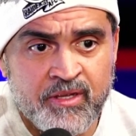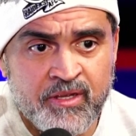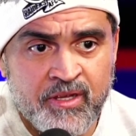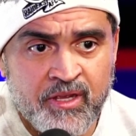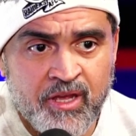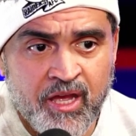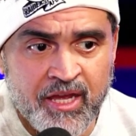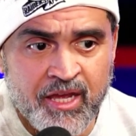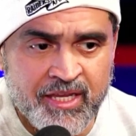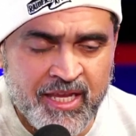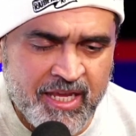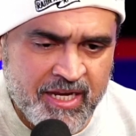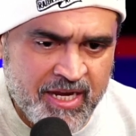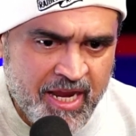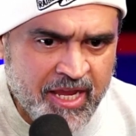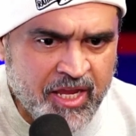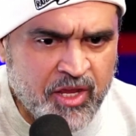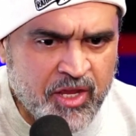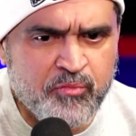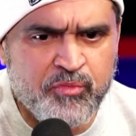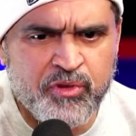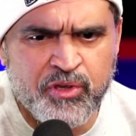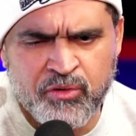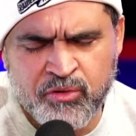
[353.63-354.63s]
Again, they
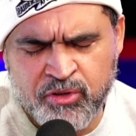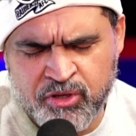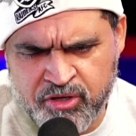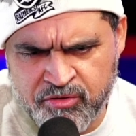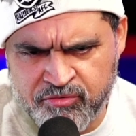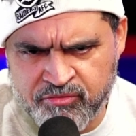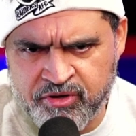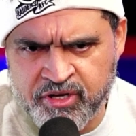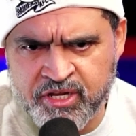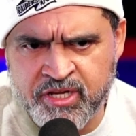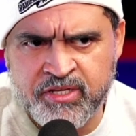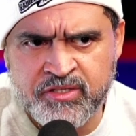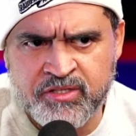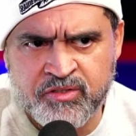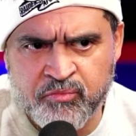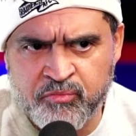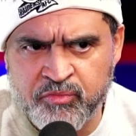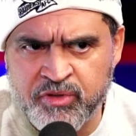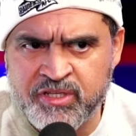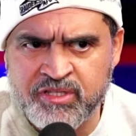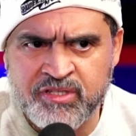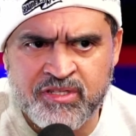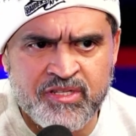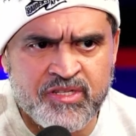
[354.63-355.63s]
could build careers and
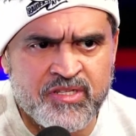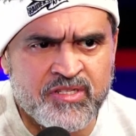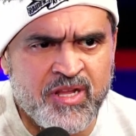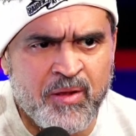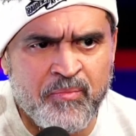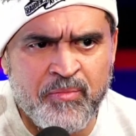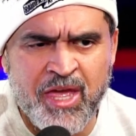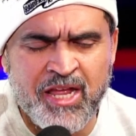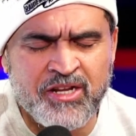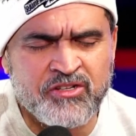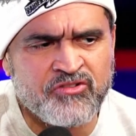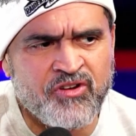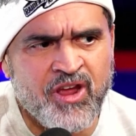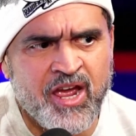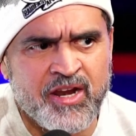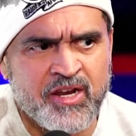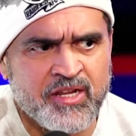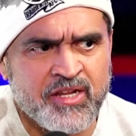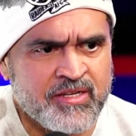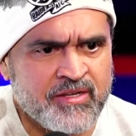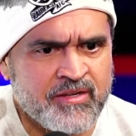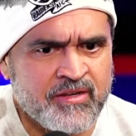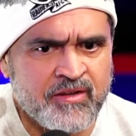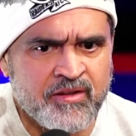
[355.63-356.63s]
businesses. I'm not
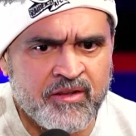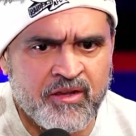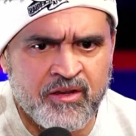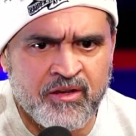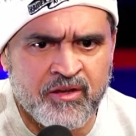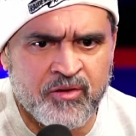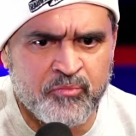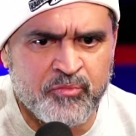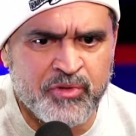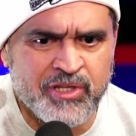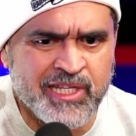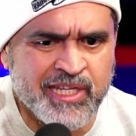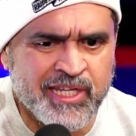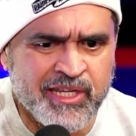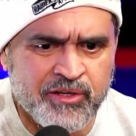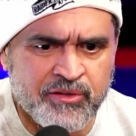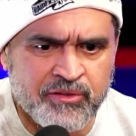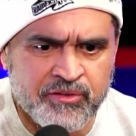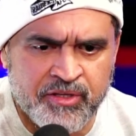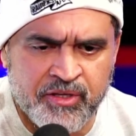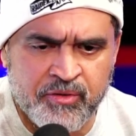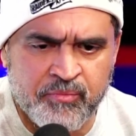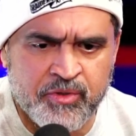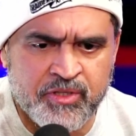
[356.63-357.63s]
trying to belittle
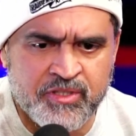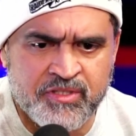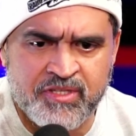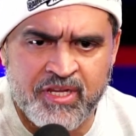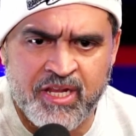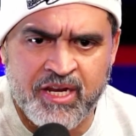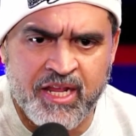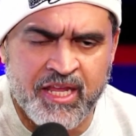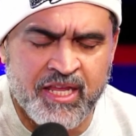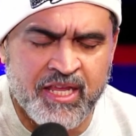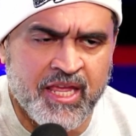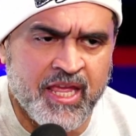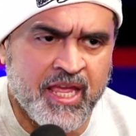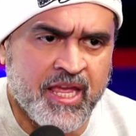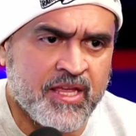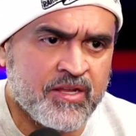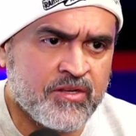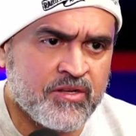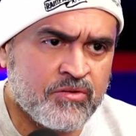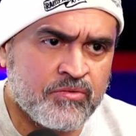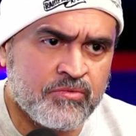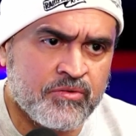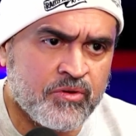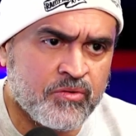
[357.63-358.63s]
them and say they can't
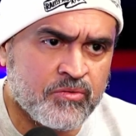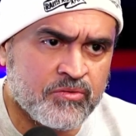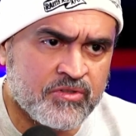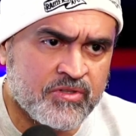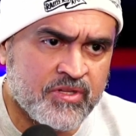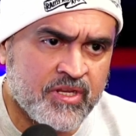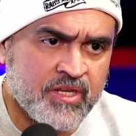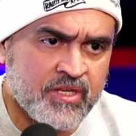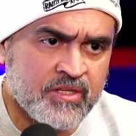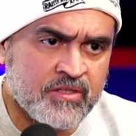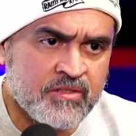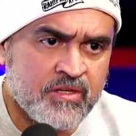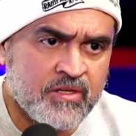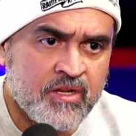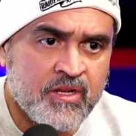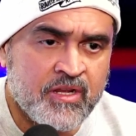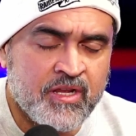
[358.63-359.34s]
do those things.